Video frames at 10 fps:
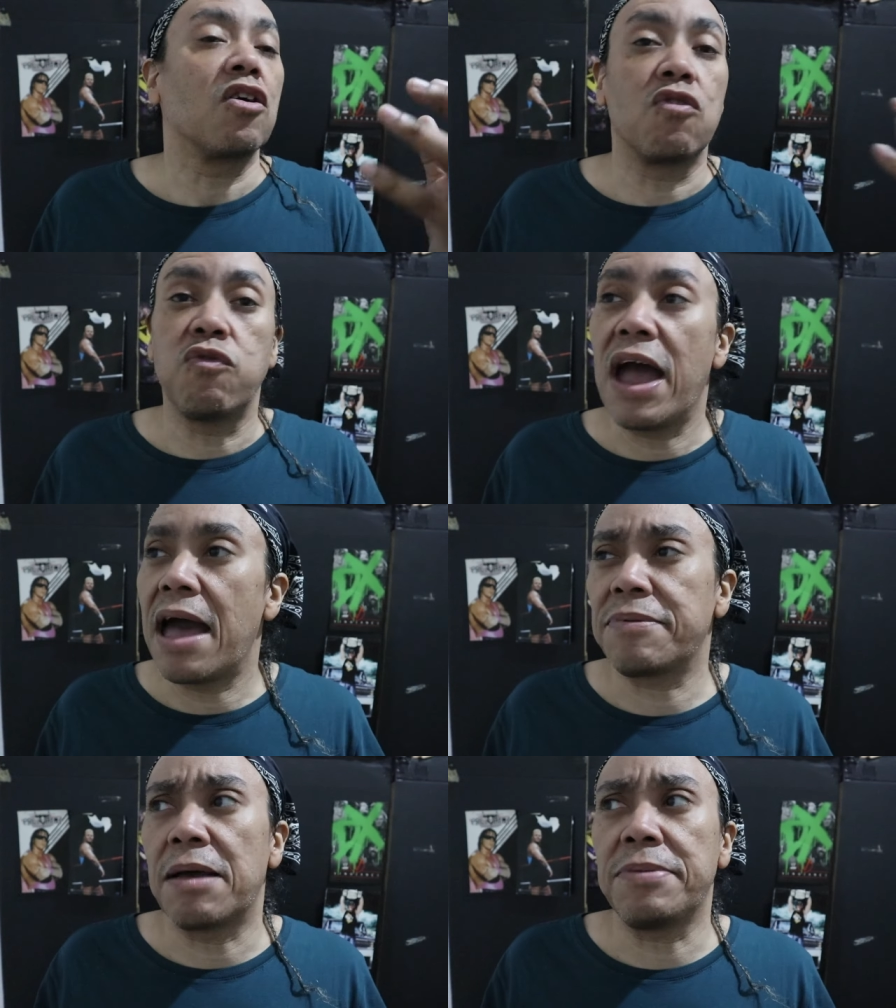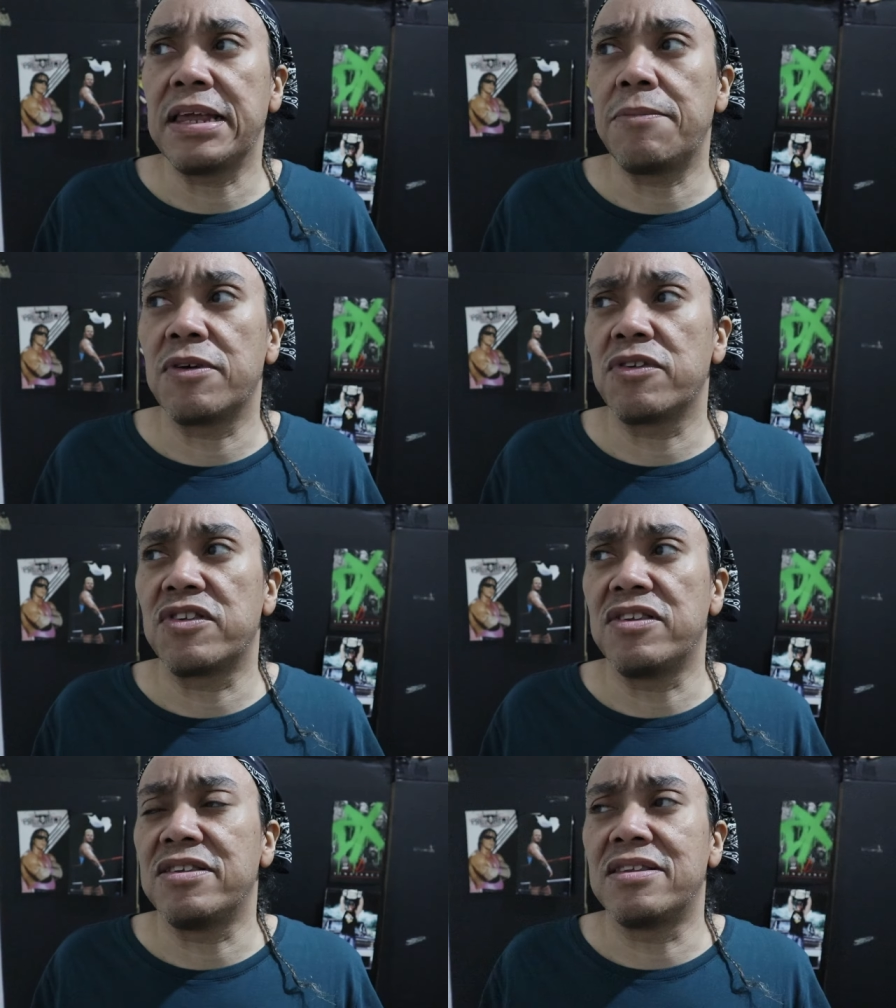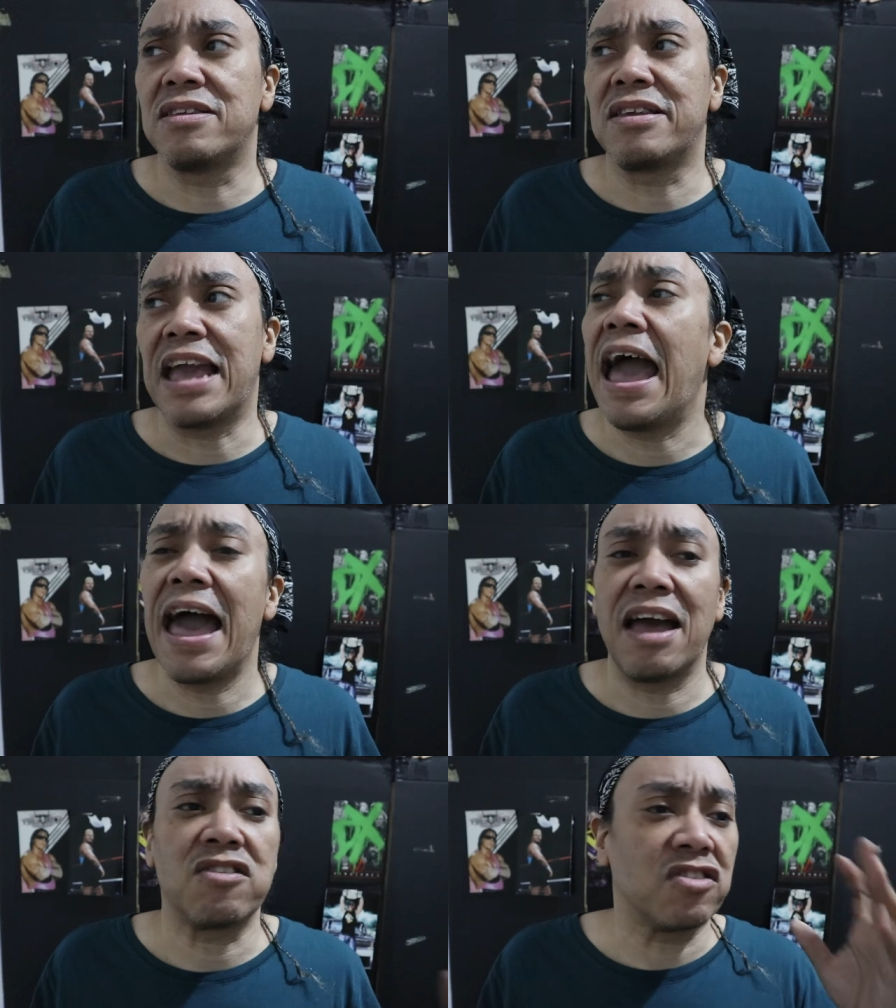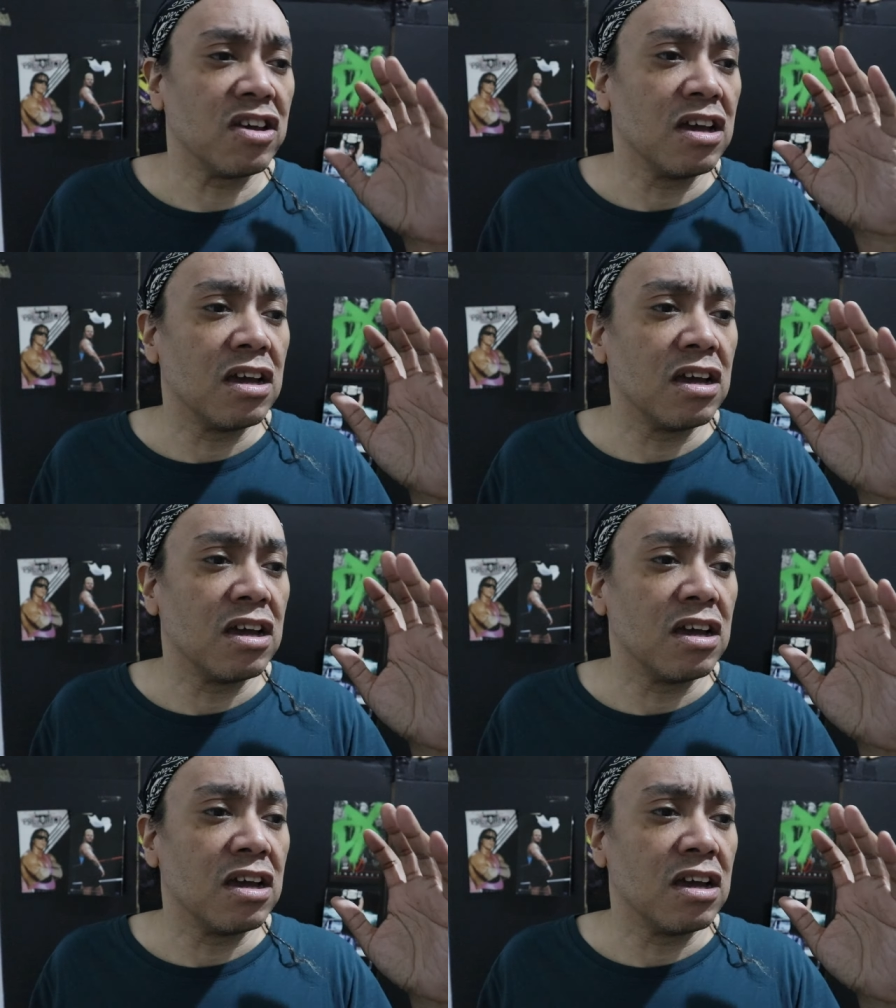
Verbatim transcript: grabs, I believe it was Cash,